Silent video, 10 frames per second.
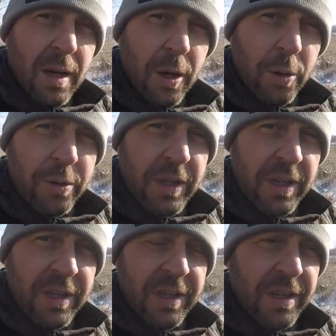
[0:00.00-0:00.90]

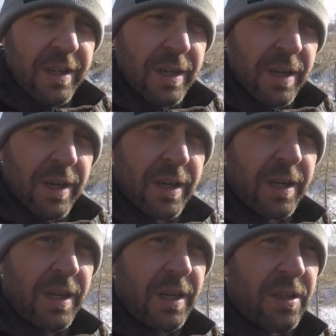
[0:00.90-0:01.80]
Oki,
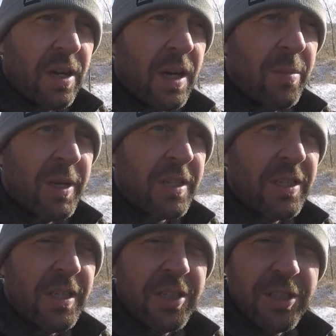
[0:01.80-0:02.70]

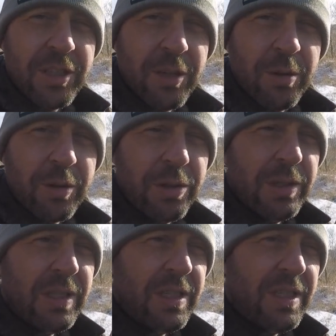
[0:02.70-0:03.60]
Itamexistico,
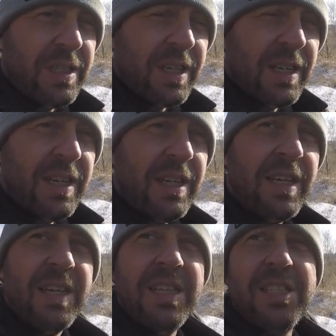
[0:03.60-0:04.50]
good
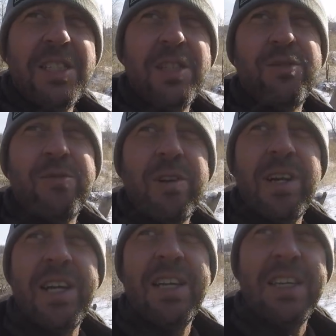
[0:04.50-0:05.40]
day. This is
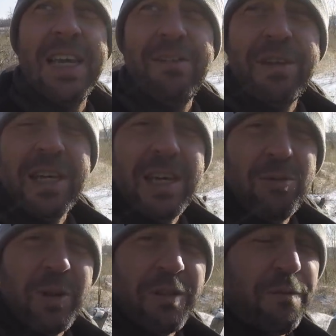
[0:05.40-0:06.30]
Ryan
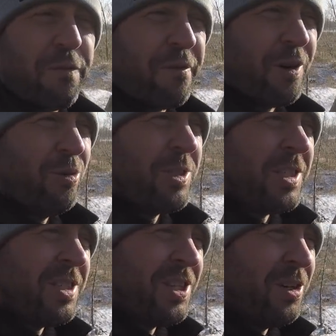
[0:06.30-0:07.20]
Heavyhead with
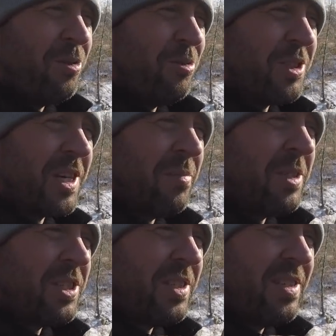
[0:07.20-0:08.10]
Frozen Toes
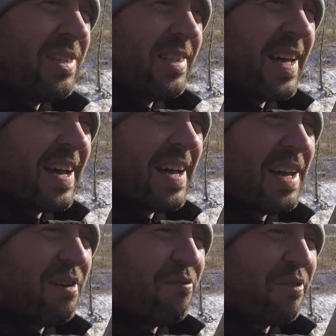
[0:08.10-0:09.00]
coming to you
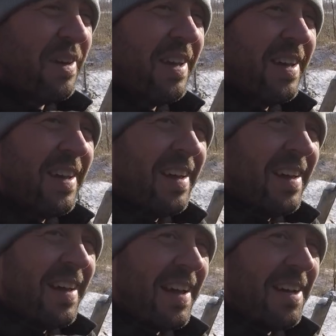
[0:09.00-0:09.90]
live
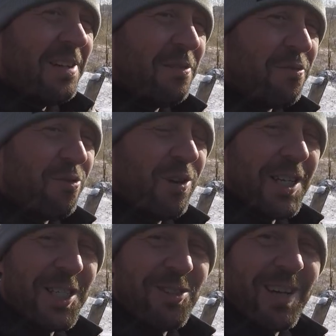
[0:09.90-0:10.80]
out of
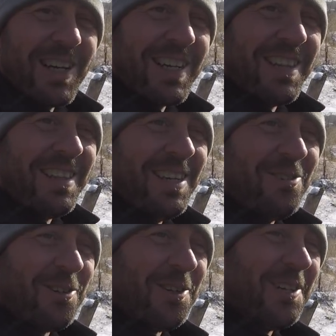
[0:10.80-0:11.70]
Rust Rock
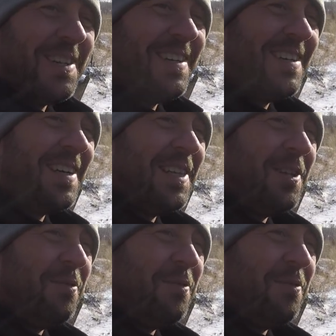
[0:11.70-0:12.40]
Cathedral on the